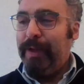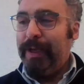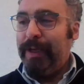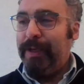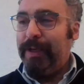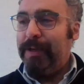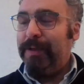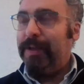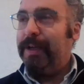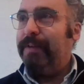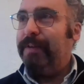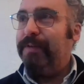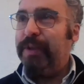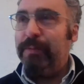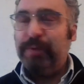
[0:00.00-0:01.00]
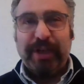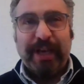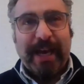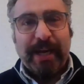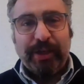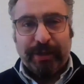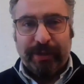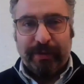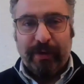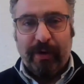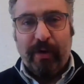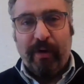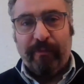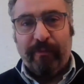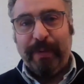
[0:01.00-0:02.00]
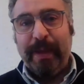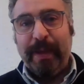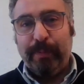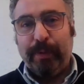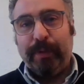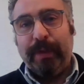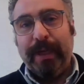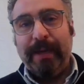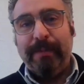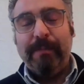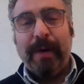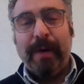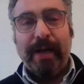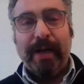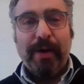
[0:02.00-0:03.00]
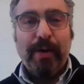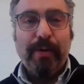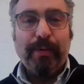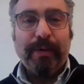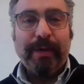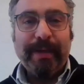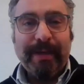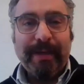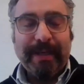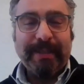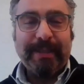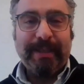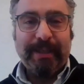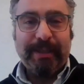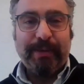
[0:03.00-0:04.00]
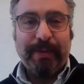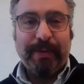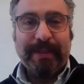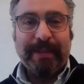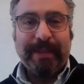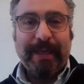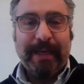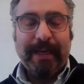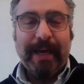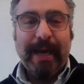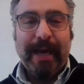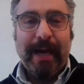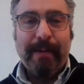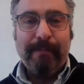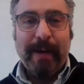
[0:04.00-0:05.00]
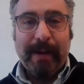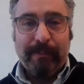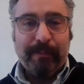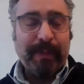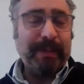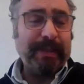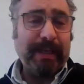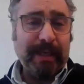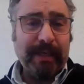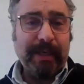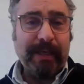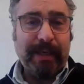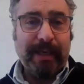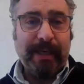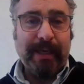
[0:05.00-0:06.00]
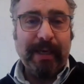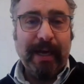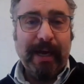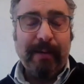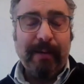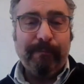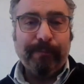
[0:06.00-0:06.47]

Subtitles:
the kind of subjugation of people in my own constituency, and particularly